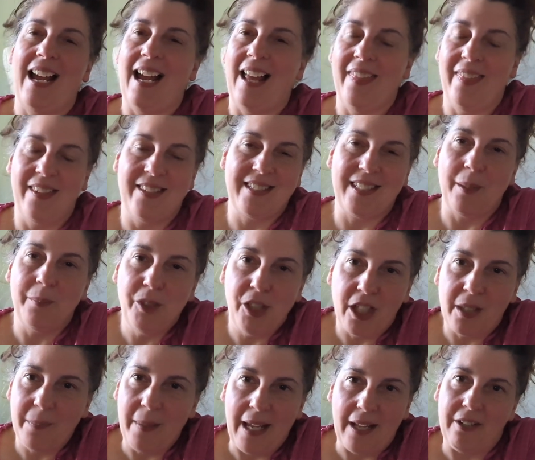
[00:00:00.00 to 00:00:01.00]
The
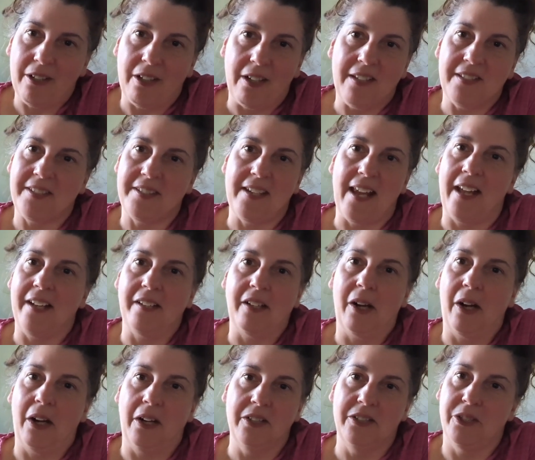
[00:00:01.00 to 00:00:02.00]
subject matter is not
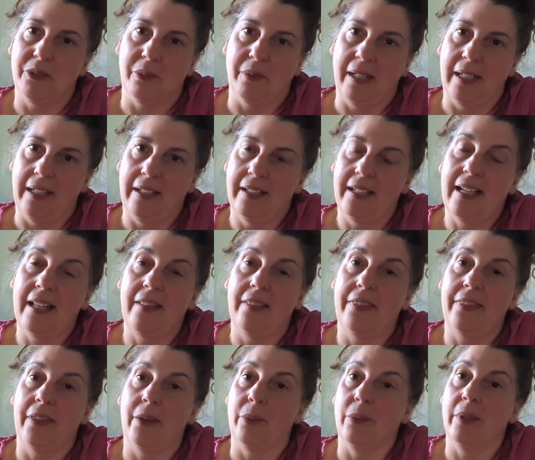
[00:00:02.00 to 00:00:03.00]
hard to read.
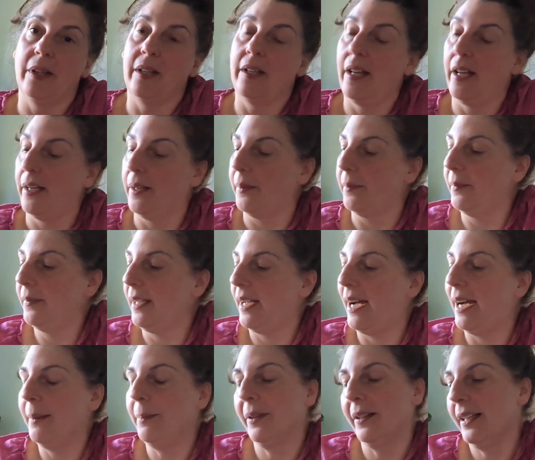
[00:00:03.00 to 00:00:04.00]

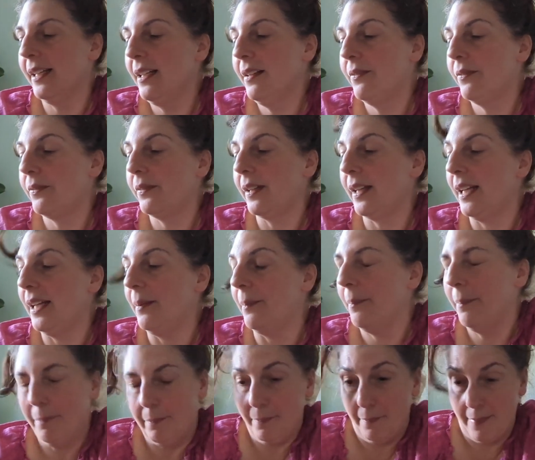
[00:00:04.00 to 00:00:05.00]
I believe it
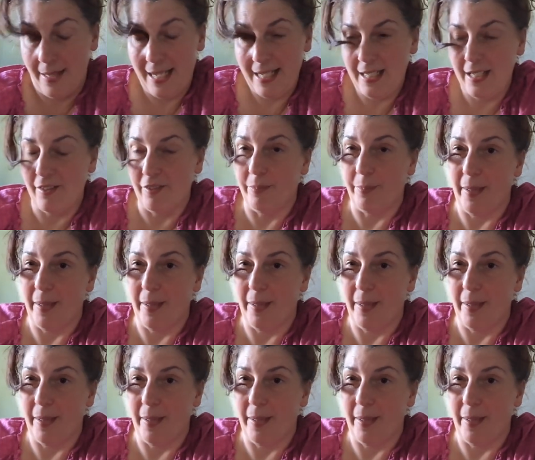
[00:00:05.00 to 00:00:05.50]
may have